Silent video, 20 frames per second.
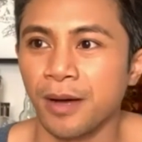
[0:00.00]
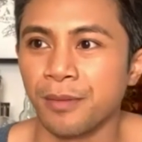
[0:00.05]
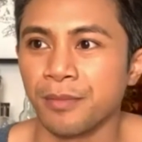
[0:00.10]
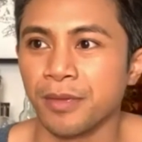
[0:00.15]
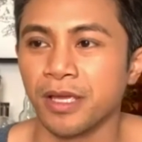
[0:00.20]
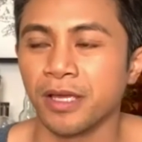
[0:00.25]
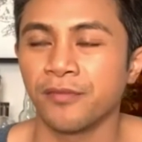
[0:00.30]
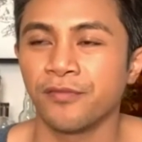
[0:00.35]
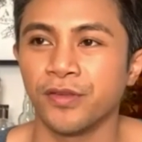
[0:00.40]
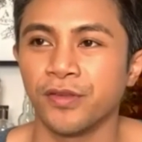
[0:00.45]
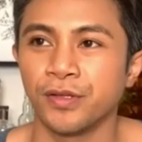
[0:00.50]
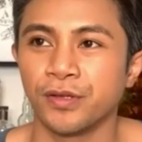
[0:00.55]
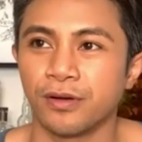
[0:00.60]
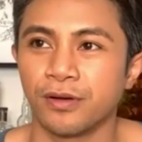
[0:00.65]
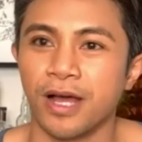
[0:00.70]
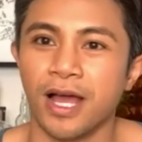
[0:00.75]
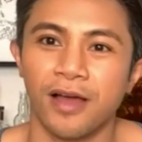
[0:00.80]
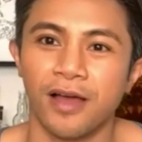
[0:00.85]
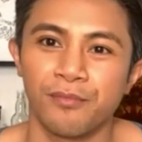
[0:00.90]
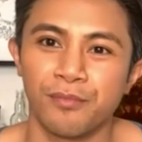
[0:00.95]
if you
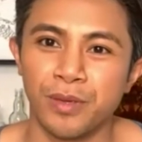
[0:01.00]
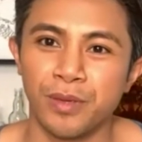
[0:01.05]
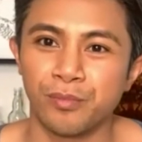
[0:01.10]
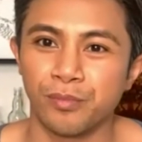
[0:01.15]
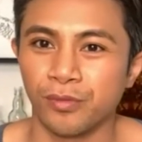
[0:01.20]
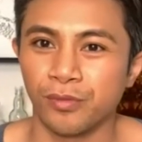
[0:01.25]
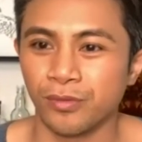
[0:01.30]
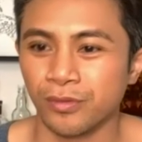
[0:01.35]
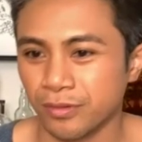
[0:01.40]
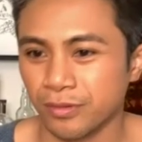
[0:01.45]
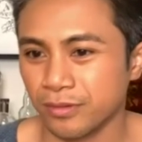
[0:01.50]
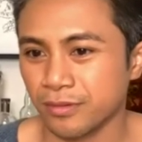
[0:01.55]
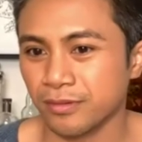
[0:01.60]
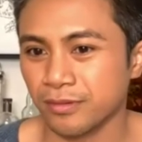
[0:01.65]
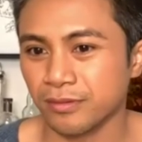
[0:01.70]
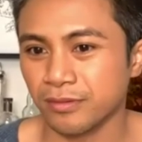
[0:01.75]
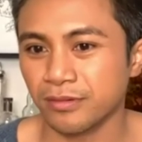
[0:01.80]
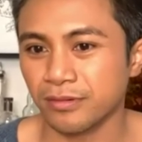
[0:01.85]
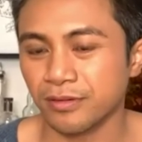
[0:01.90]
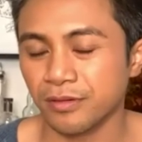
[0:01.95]
don't have people,
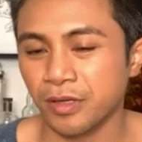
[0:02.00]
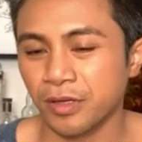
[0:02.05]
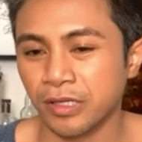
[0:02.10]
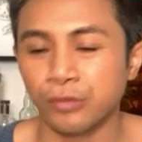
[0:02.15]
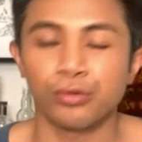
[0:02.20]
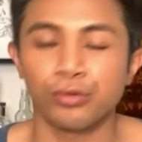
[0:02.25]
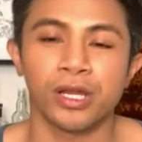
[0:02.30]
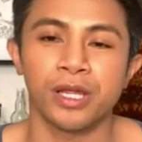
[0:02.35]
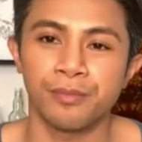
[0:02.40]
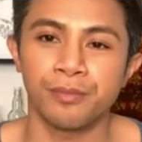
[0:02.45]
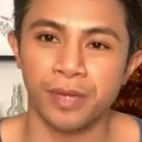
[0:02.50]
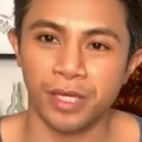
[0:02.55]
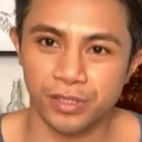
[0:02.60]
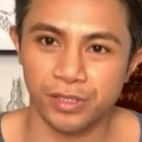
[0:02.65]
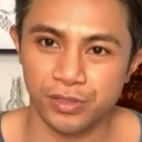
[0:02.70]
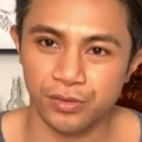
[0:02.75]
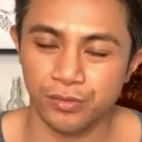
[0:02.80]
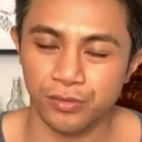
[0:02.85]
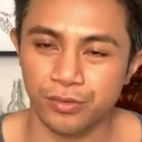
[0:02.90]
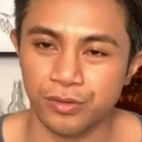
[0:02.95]
great
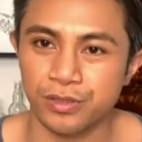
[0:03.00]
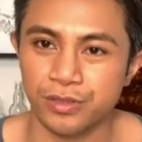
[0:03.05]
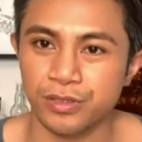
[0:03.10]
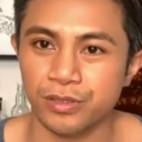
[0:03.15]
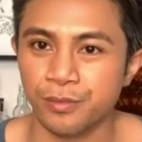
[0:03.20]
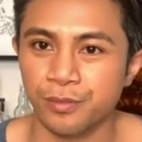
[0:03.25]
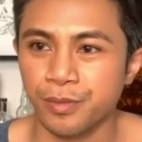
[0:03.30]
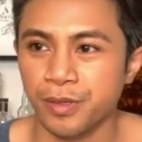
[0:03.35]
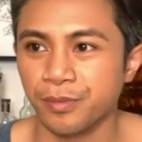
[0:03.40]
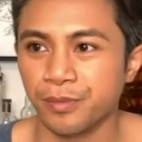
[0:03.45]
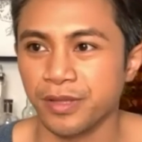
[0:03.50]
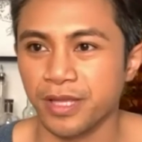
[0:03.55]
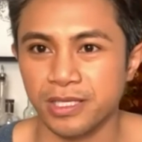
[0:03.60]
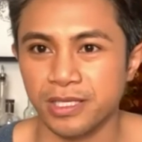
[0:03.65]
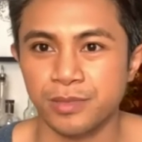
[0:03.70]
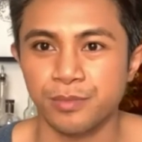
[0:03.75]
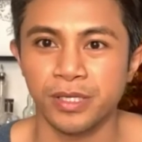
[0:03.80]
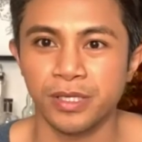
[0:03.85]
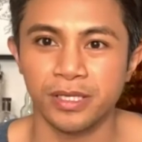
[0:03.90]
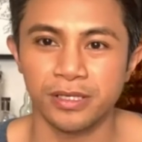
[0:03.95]
mentors or people that
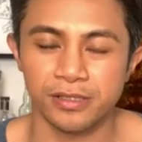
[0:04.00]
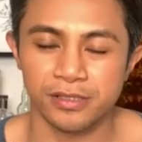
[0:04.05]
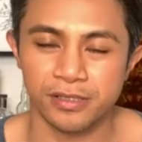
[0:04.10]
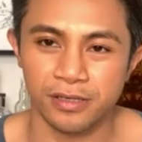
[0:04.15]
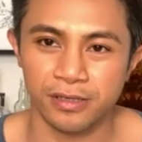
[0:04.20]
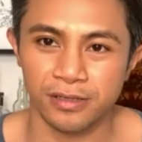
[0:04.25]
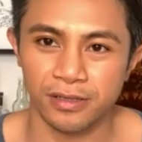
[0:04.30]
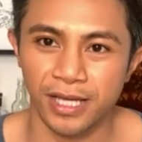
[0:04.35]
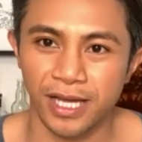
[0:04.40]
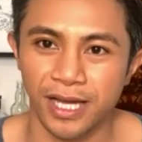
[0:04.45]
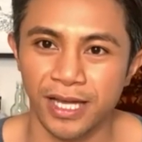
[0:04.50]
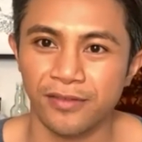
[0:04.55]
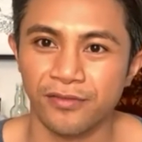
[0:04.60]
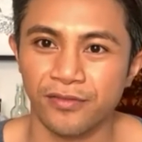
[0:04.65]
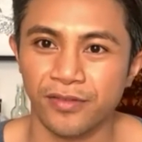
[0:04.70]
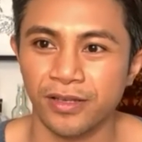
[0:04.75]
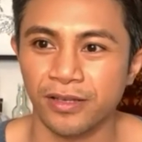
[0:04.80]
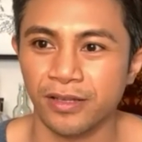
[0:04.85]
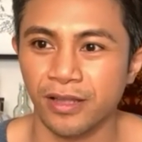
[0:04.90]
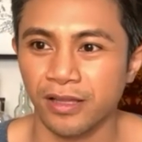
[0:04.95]
speak into your life,
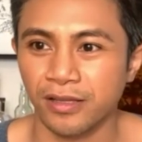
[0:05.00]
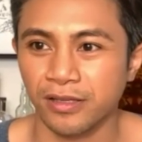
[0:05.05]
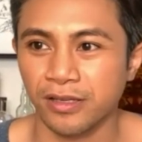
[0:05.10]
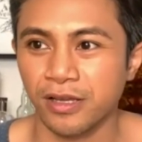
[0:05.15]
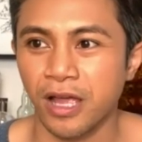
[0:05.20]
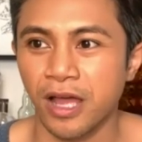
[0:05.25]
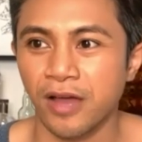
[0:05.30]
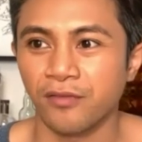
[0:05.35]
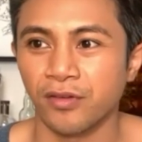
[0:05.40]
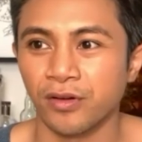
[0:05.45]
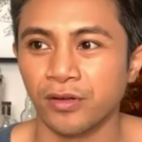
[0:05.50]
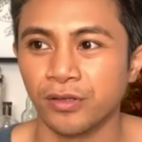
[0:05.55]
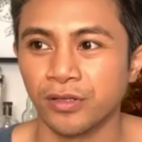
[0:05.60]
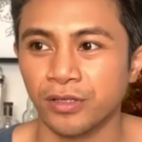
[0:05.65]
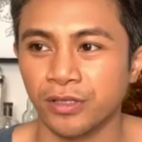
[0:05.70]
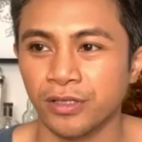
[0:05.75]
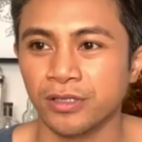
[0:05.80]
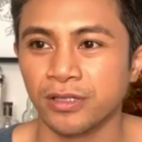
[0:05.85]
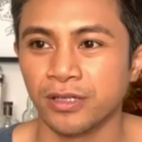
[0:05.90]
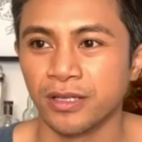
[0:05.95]
and you have a
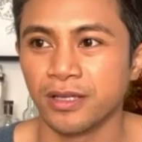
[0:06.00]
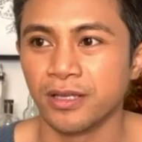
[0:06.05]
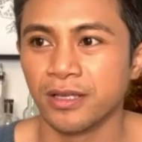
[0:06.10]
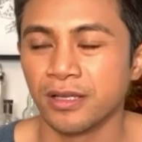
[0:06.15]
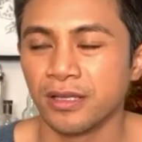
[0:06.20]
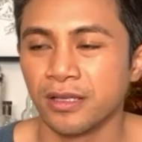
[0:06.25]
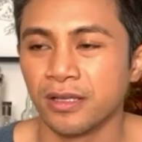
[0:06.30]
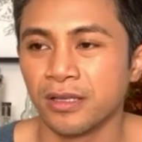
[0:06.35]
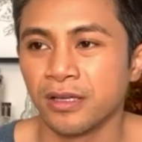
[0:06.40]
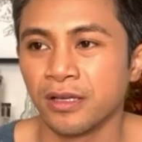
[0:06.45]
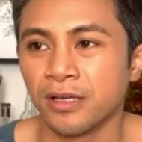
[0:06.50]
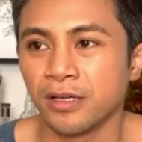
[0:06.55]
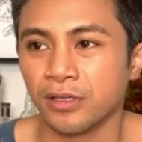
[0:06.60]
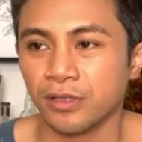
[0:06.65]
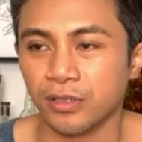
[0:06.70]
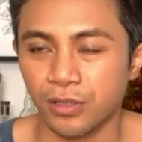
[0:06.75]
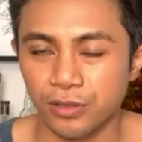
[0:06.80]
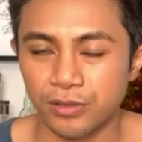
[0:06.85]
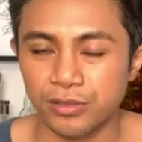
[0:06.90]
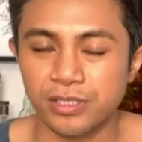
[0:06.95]
good
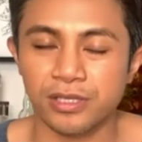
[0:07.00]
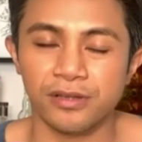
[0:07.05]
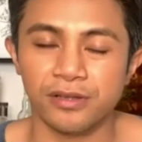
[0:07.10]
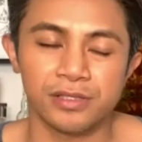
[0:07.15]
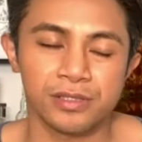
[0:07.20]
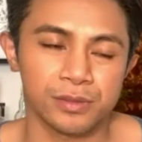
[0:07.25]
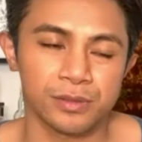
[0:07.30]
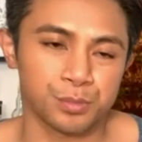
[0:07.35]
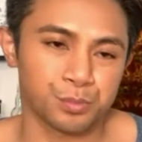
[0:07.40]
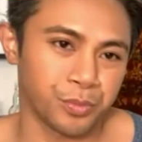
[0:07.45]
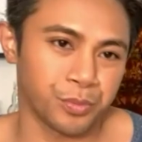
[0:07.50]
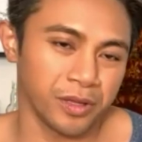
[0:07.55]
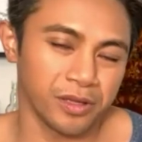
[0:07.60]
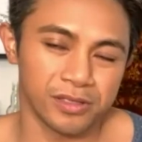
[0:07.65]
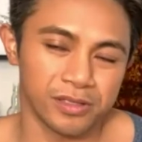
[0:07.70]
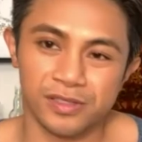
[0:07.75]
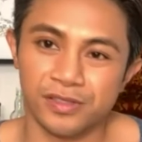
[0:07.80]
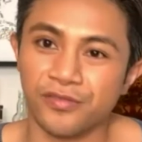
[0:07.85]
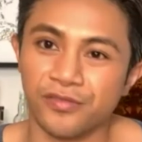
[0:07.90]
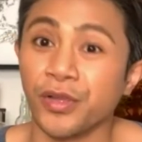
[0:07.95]
close
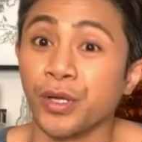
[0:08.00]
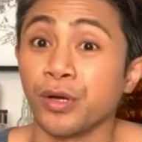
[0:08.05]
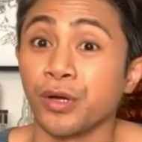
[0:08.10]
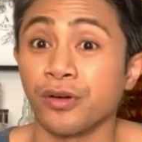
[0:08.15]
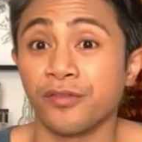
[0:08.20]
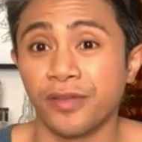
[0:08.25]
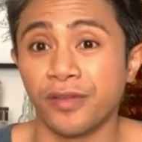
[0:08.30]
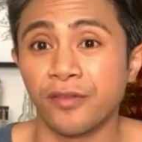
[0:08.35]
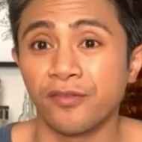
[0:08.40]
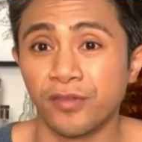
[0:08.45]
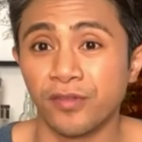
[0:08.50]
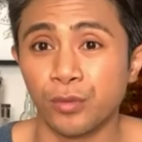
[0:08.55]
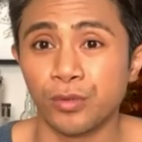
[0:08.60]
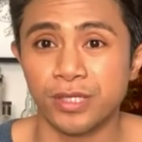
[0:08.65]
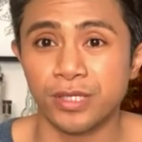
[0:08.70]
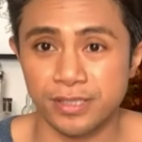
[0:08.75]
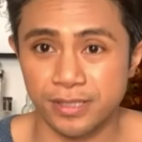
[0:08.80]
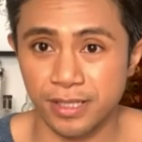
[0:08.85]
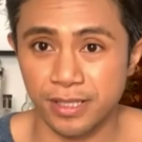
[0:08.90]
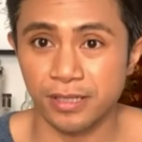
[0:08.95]
sphere of
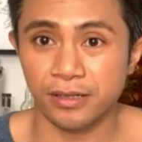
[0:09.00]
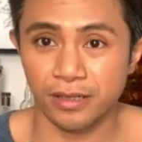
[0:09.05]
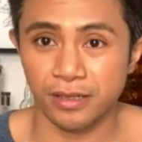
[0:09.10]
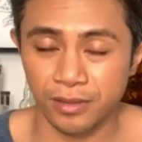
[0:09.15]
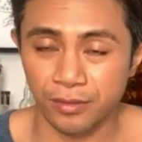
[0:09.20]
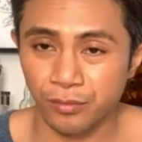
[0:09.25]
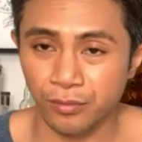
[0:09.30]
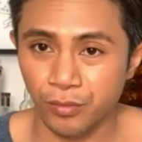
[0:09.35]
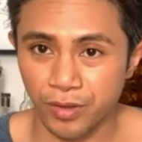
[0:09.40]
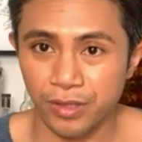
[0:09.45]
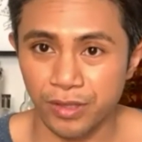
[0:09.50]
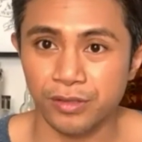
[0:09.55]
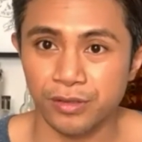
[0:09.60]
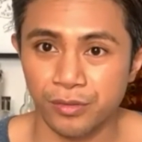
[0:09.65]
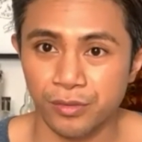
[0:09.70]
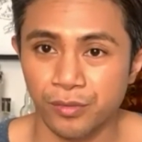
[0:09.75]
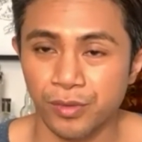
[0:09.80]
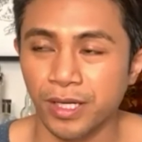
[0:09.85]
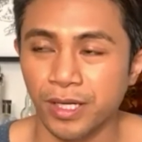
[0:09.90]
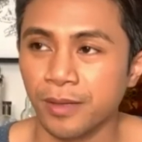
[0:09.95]
influence that are within
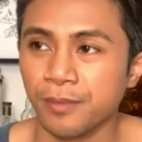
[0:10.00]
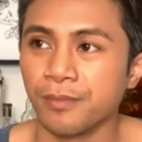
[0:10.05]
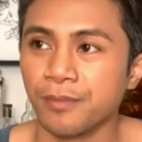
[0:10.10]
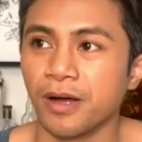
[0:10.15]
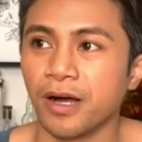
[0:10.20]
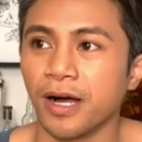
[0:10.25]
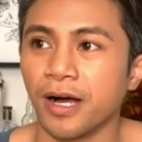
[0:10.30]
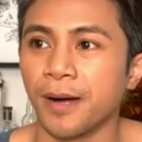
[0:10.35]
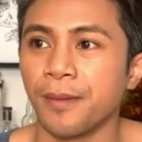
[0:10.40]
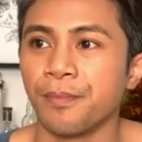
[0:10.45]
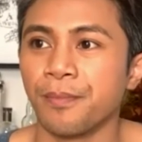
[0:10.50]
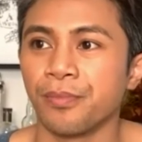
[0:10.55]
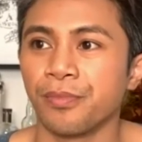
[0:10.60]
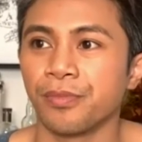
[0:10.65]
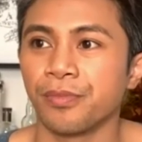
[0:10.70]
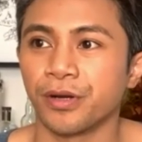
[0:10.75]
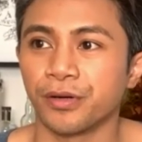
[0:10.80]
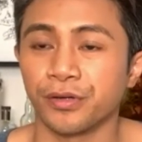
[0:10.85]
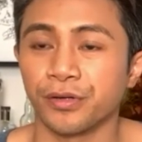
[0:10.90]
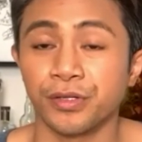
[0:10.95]
your realm
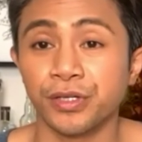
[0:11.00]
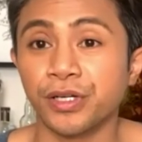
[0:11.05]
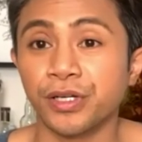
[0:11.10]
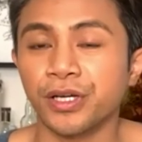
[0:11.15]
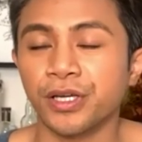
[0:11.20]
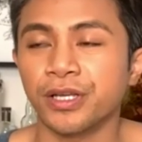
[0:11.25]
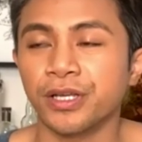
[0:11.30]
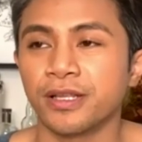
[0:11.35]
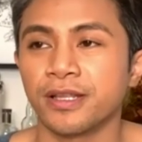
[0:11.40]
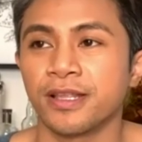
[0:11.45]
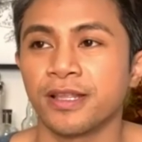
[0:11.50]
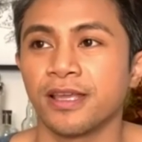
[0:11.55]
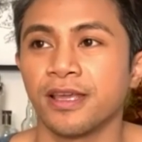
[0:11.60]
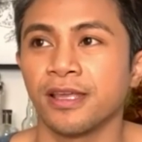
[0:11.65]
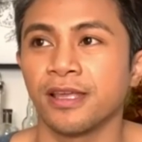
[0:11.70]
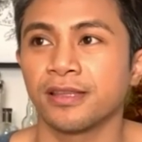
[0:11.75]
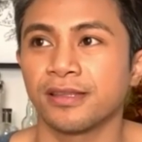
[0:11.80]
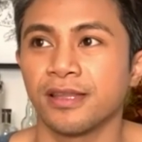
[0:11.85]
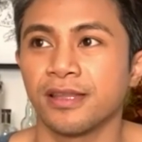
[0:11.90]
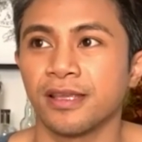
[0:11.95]
that are good,
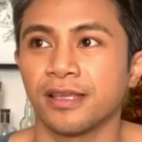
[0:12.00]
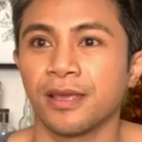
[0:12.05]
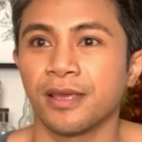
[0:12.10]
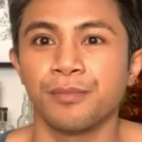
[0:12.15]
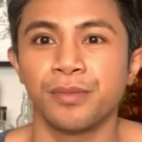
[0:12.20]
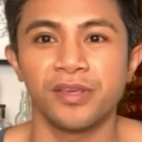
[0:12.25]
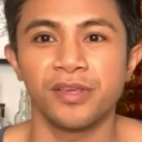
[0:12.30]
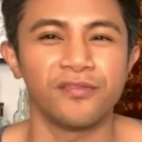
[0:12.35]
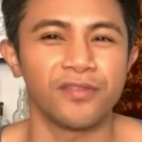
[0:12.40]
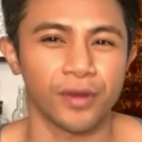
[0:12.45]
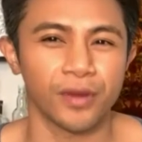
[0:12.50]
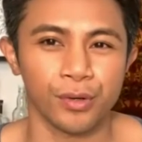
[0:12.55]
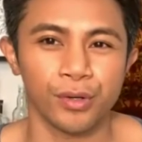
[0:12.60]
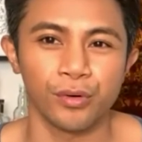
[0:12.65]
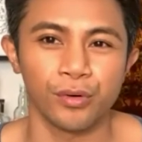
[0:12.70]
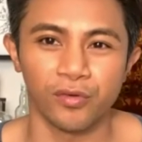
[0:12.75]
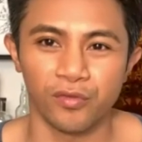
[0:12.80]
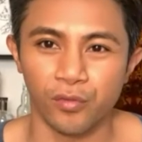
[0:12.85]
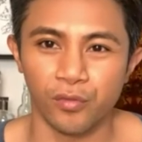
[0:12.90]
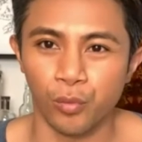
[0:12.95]
it can be very
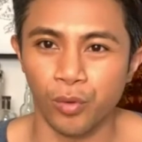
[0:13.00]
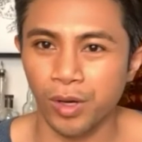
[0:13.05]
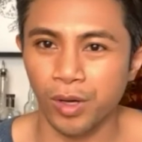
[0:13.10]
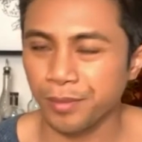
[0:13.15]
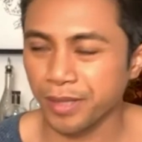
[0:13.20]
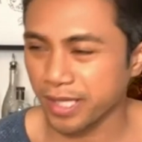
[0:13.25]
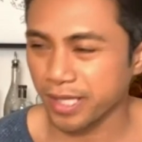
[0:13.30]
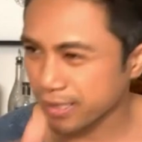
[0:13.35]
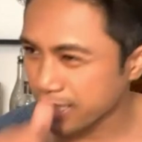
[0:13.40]
overwhelming.